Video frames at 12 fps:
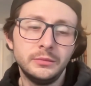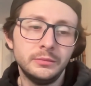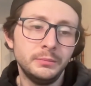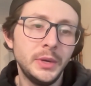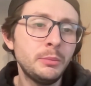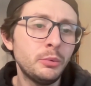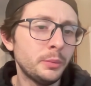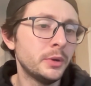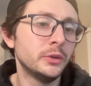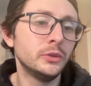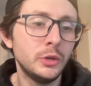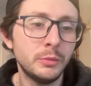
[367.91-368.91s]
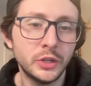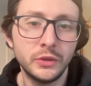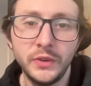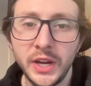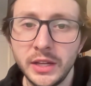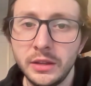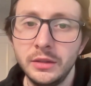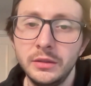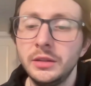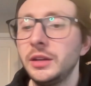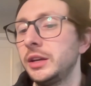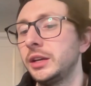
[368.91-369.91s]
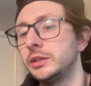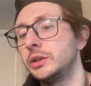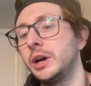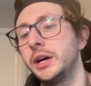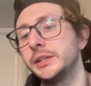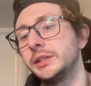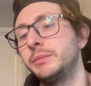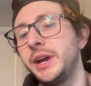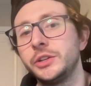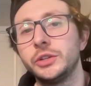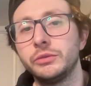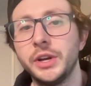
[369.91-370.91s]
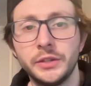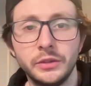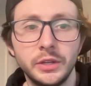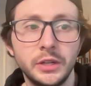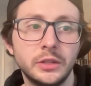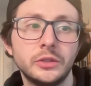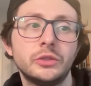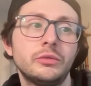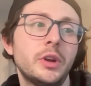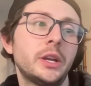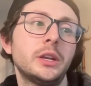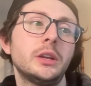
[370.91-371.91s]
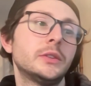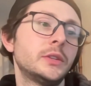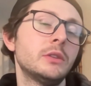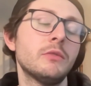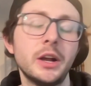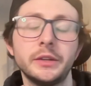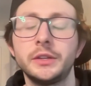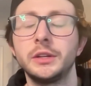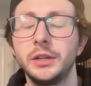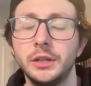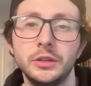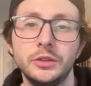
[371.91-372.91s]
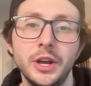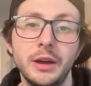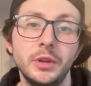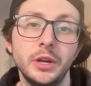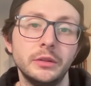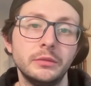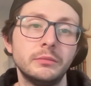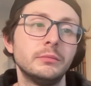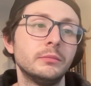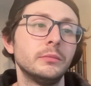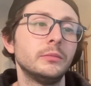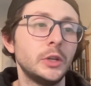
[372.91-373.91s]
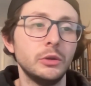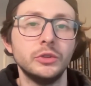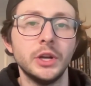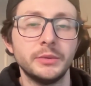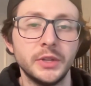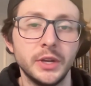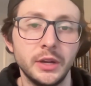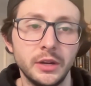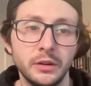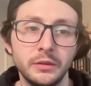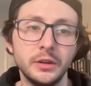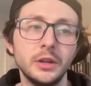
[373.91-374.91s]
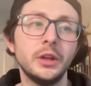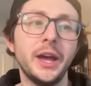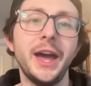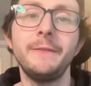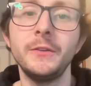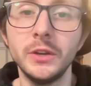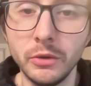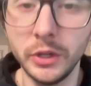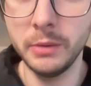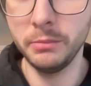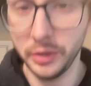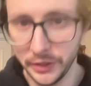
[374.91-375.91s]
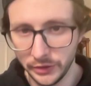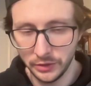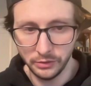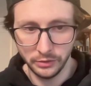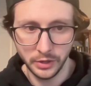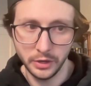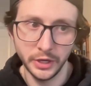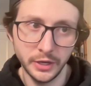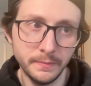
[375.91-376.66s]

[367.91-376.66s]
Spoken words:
People are putting too much faith into Austin Bashi's wrestling and his striking. C-Rod is going to get the job done. Huge upset here. Half a unit plus 230.